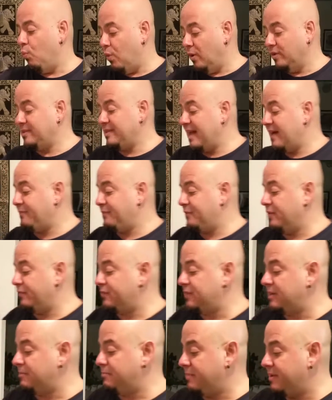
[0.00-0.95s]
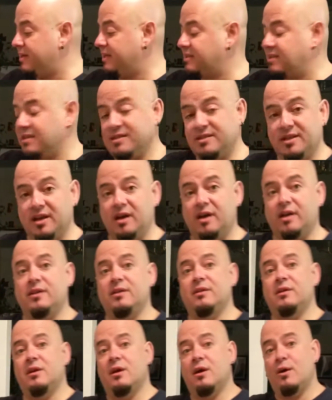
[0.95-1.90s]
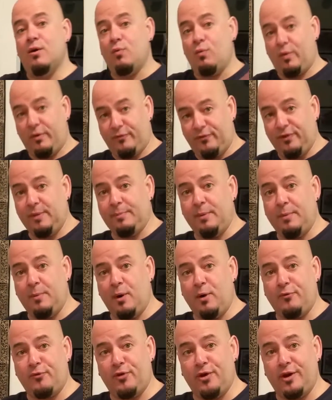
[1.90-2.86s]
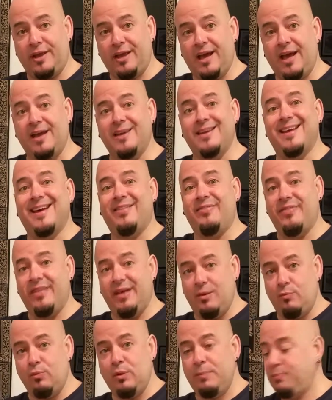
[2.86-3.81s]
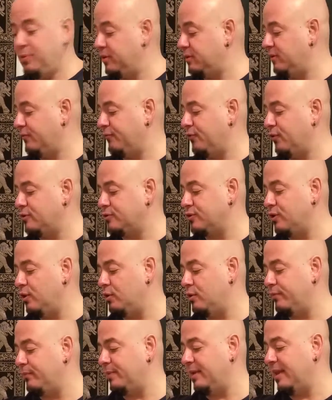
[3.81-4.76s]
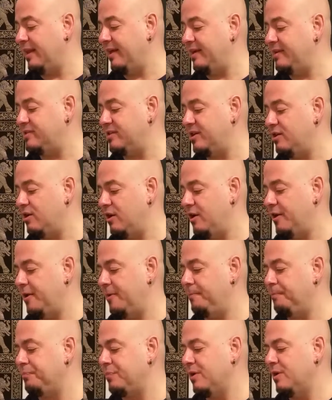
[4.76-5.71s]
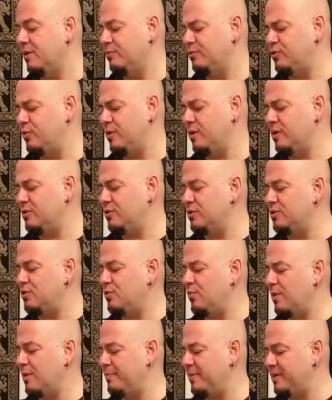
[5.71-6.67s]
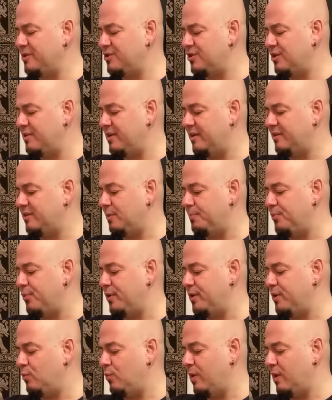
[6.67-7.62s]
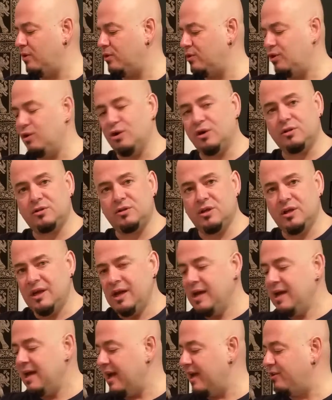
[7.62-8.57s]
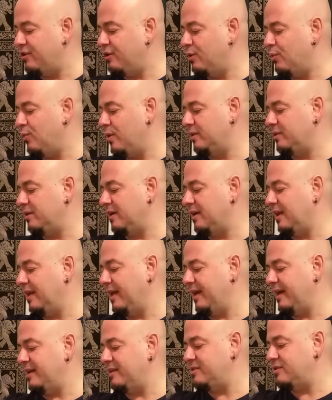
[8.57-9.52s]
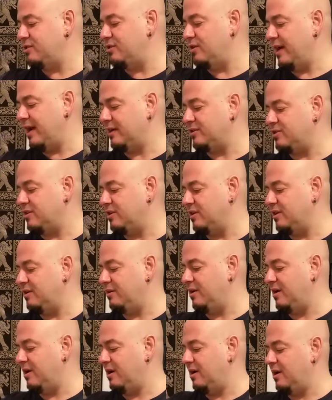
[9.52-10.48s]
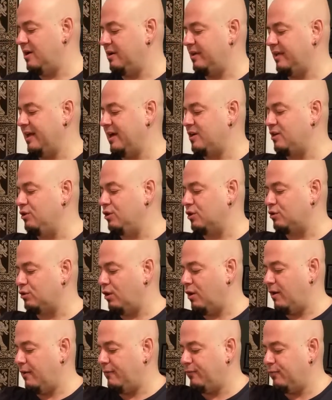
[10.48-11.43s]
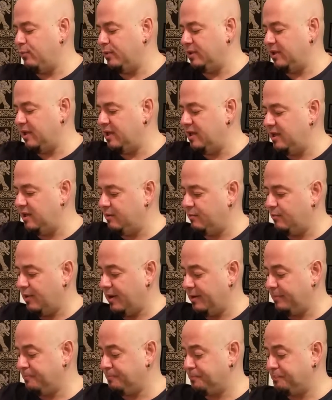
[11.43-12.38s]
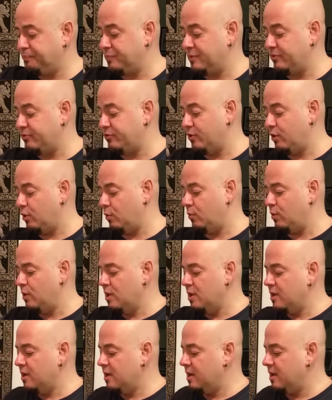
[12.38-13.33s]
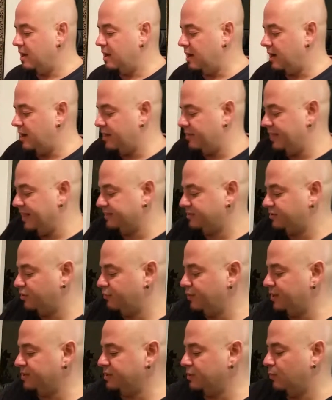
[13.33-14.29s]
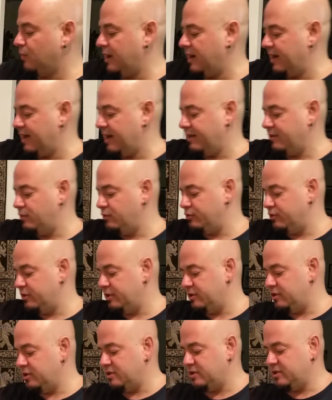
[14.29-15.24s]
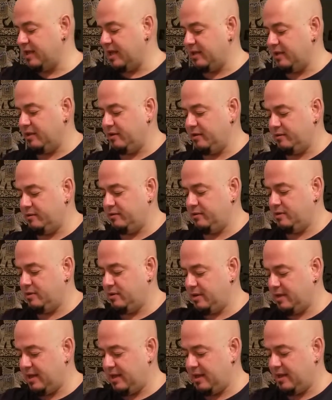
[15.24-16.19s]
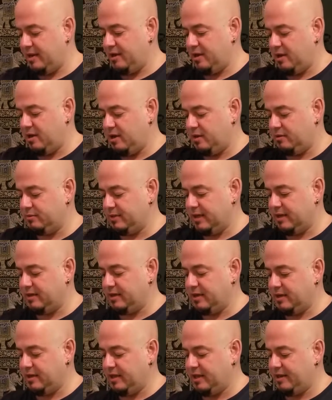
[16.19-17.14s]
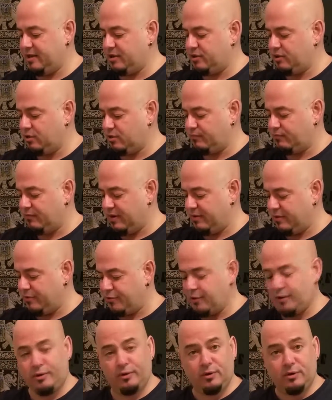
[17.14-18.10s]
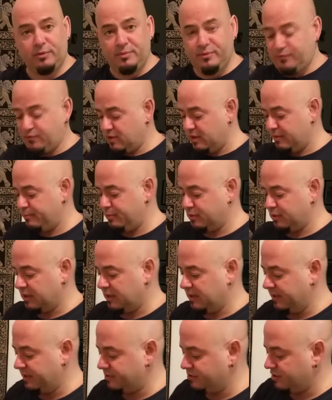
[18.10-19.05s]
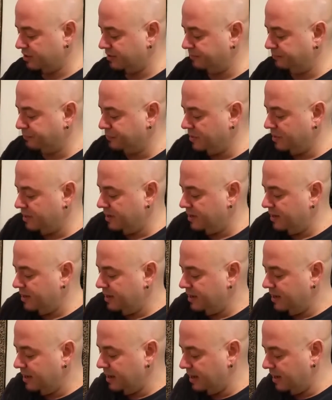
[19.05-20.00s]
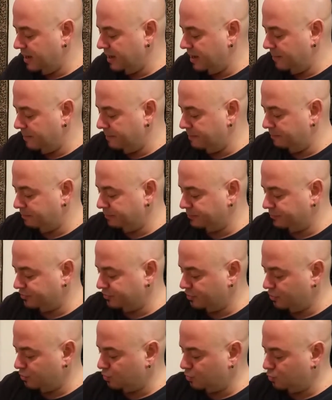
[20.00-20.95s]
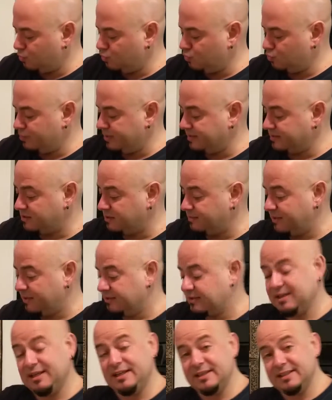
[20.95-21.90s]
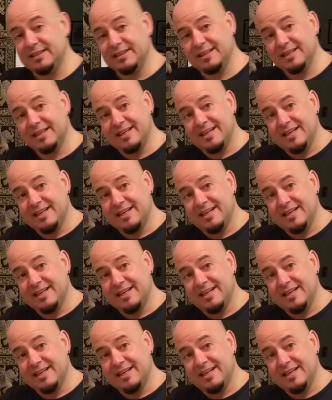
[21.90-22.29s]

Once that 15 minutes is done, we flip them over again, and then we put the first coat of glazing on it. What you want to do is you want to make sure that they're pretty well cooked, and you don't want the glaze to actually get cooked off with the heat, right? So that's the reason why I usually just take it and let it cook very thoroughly before I put the glaze on. So that's about that.